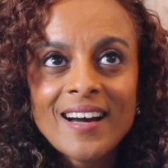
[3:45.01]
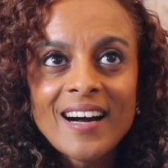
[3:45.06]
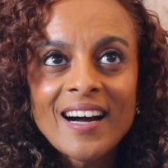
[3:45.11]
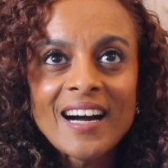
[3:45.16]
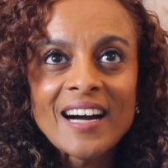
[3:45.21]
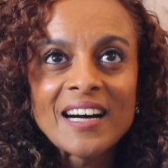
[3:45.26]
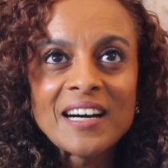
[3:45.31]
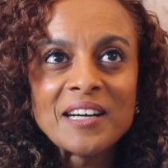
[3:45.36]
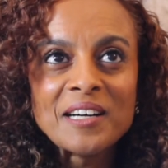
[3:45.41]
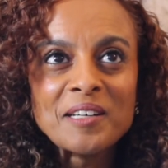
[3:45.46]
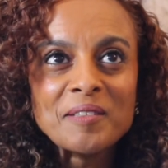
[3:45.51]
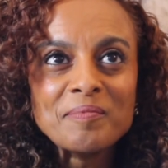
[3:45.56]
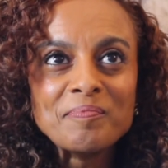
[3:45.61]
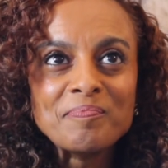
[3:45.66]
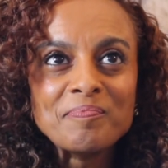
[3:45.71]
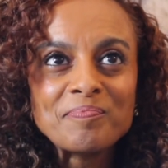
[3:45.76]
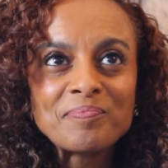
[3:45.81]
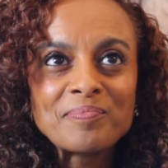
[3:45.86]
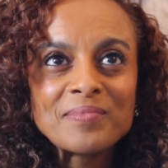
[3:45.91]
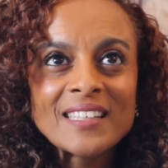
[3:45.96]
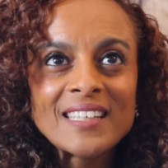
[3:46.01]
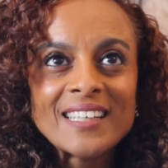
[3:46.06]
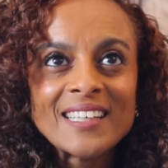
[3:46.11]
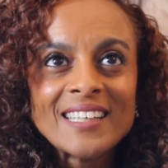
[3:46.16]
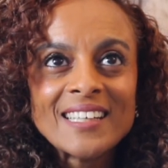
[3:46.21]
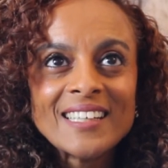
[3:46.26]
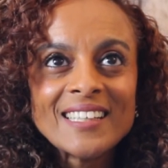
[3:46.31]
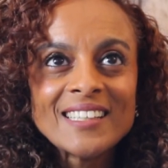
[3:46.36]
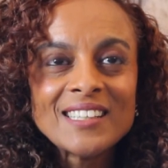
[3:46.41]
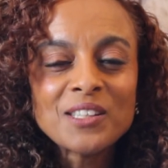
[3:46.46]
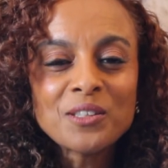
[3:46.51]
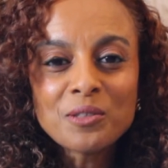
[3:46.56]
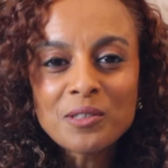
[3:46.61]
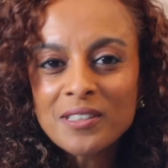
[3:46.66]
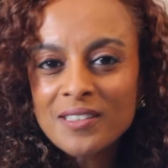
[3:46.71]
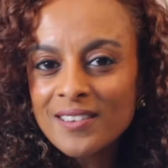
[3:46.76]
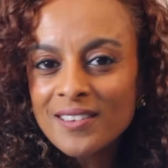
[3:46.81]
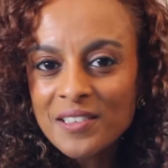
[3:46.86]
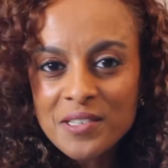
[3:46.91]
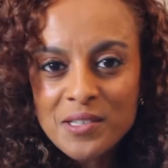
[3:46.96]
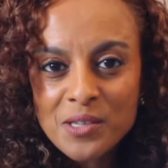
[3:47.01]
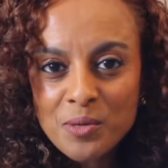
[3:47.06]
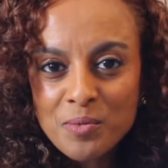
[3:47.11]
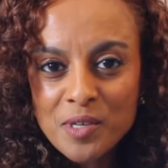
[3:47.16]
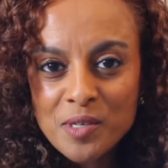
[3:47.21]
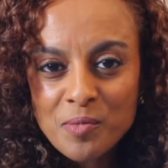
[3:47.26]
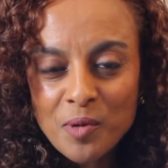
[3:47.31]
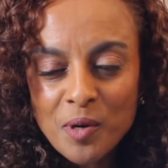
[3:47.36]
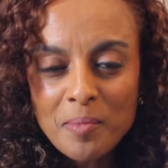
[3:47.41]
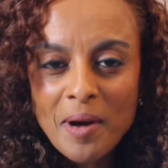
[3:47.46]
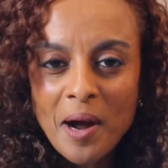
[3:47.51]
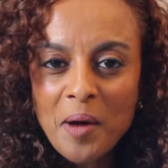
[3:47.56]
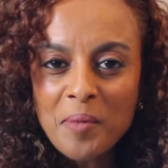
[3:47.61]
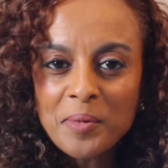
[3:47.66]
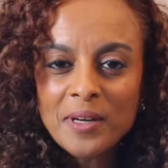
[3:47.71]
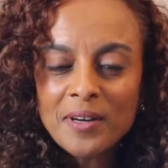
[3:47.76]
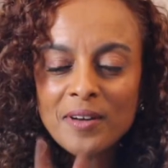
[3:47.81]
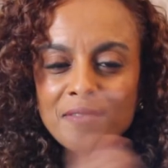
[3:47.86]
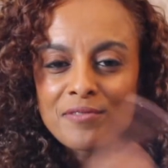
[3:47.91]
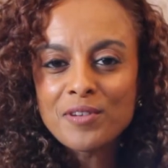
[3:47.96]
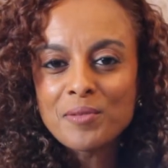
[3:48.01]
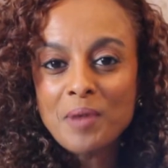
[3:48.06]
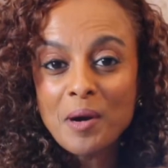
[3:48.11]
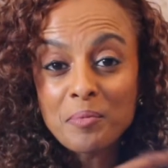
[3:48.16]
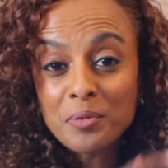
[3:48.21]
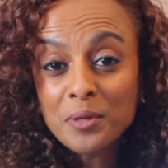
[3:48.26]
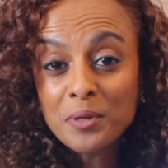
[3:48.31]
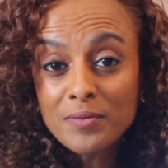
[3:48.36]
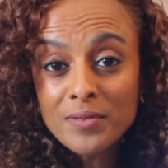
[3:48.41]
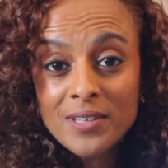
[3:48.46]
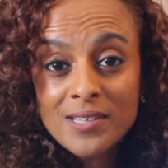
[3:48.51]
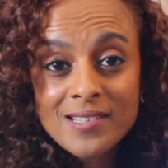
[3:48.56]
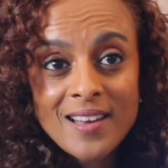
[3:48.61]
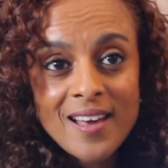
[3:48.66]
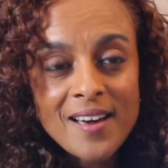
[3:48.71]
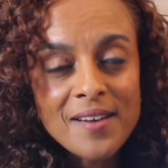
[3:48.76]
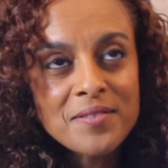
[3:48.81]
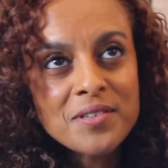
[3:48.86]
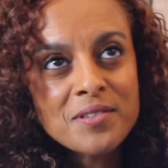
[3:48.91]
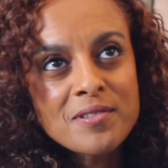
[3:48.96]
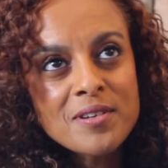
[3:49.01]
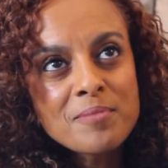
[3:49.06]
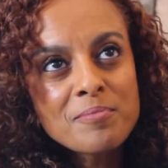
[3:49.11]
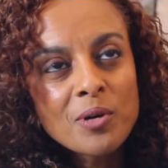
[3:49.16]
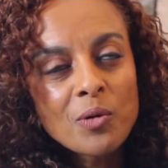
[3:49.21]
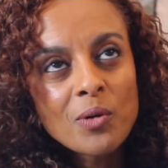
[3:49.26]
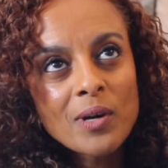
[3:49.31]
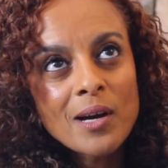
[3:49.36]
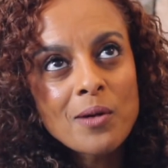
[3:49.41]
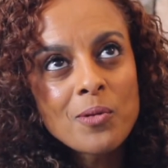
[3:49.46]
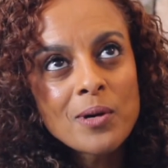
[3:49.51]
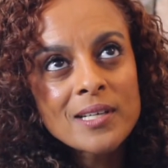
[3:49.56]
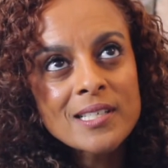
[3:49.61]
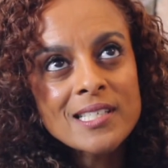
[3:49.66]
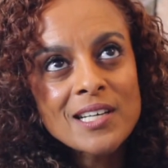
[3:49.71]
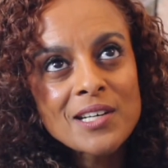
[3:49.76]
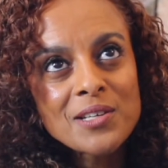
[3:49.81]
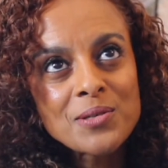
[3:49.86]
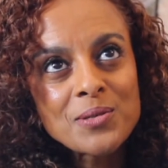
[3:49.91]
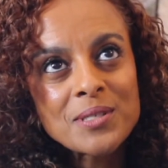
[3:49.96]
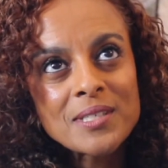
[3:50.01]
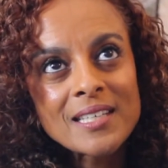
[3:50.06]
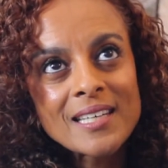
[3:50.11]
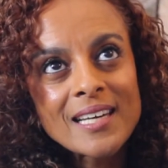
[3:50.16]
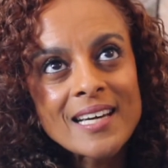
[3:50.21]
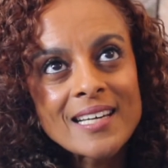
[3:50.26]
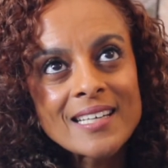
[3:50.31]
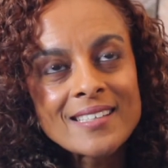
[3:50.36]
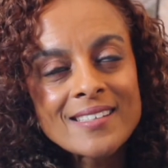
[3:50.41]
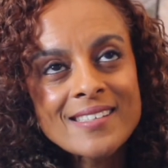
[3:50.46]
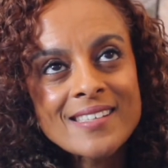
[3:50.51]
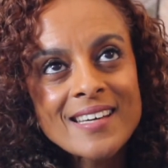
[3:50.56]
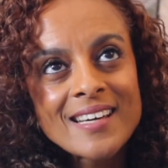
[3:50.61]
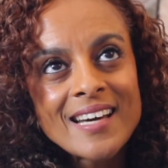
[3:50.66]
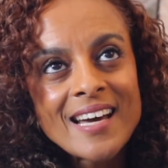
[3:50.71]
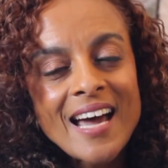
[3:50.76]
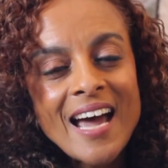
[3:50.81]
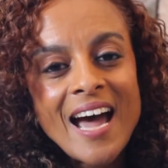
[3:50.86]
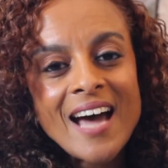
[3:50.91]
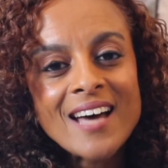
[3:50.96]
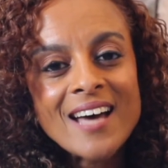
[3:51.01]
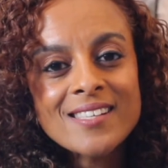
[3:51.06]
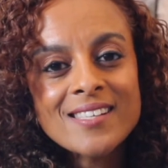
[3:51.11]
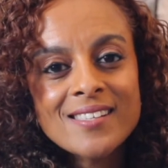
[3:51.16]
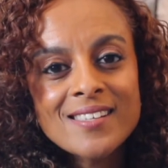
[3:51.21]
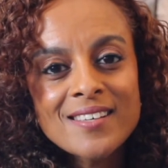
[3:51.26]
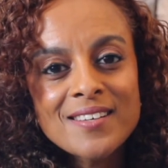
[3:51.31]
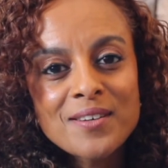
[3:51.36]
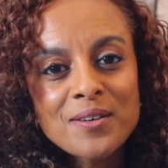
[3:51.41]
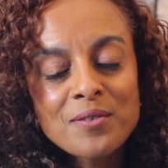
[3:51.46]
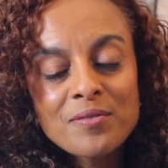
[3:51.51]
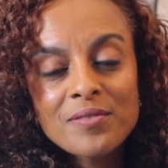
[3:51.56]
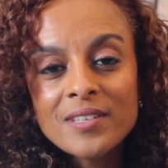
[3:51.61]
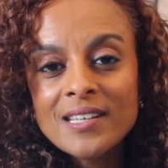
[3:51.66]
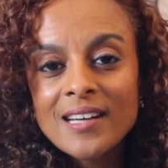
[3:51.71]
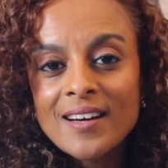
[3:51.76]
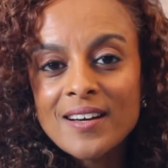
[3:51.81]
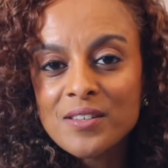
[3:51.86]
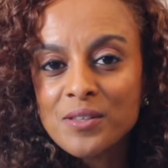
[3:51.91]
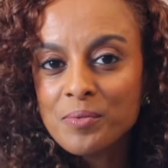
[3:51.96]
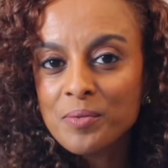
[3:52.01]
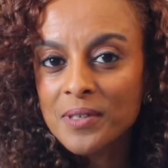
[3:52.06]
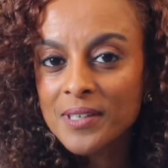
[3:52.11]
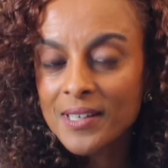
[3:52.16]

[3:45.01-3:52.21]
Um, you can learn so much more about me from our previous live stream, but what I want to tell you today is, as CEO of the Diaspora